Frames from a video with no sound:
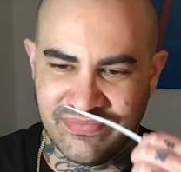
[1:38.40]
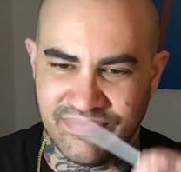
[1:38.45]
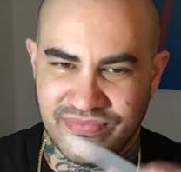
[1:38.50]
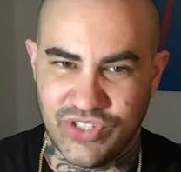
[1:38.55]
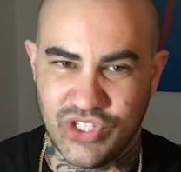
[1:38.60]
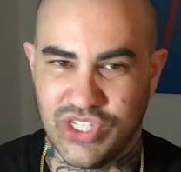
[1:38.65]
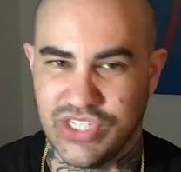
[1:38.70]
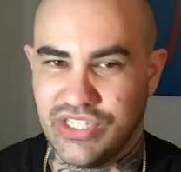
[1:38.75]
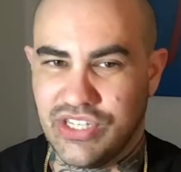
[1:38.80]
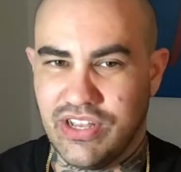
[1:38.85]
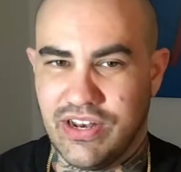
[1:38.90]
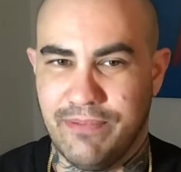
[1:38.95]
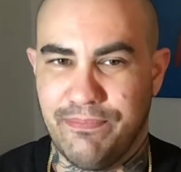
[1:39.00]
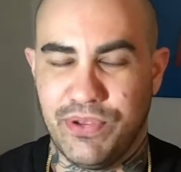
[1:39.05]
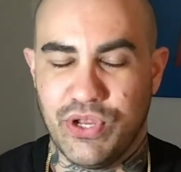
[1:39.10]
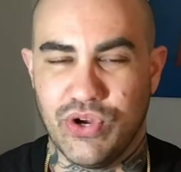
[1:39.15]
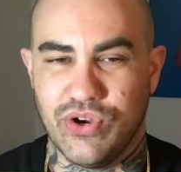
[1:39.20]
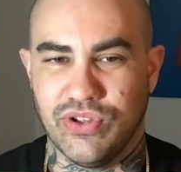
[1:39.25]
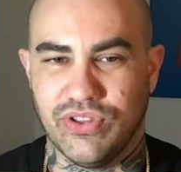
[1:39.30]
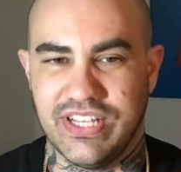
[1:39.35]
just gonna
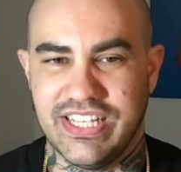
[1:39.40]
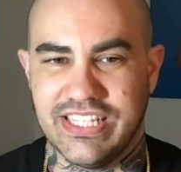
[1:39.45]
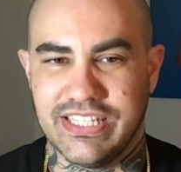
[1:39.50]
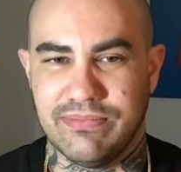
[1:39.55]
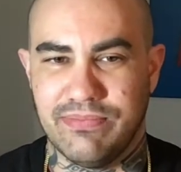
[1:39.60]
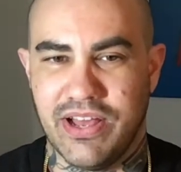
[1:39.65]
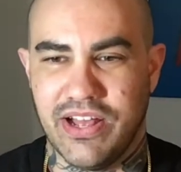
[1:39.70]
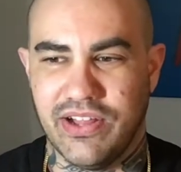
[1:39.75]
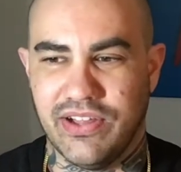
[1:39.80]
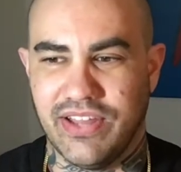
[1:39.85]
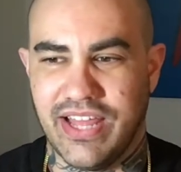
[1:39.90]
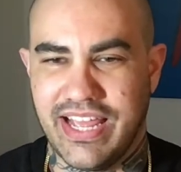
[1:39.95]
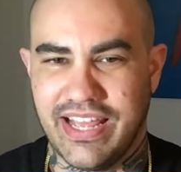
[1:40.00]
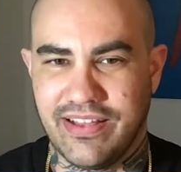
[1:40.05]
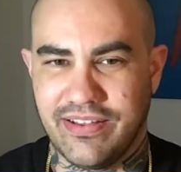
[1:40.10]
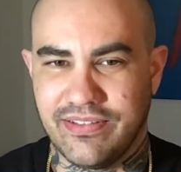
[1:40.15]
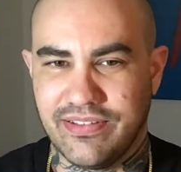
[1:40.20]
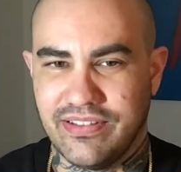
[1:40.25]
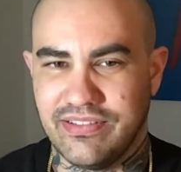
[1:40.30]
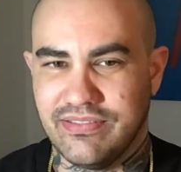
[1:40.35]
purely smell like
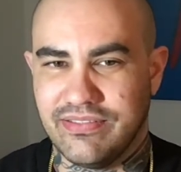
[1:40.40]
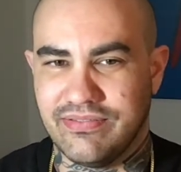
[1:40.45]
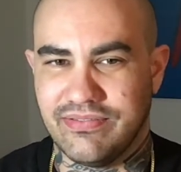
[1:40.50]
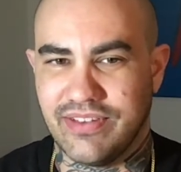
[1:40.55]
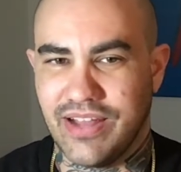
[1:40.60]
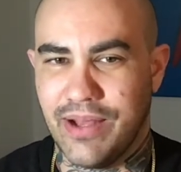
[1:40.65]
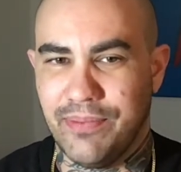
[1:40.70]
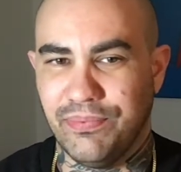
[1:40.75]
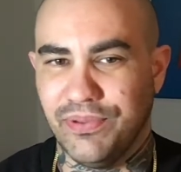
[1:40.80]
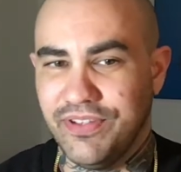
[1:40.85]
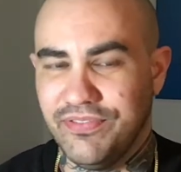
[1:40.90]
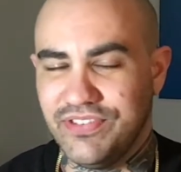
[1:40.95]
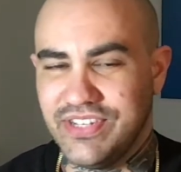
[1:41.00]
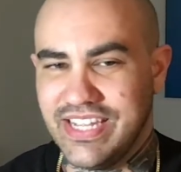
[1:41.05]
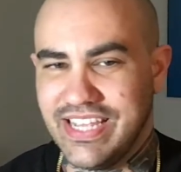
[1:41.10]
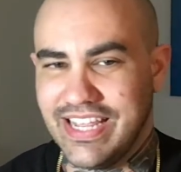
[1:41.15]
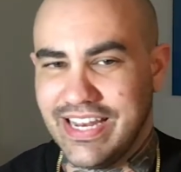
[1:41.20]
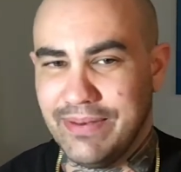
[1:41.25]
uplifting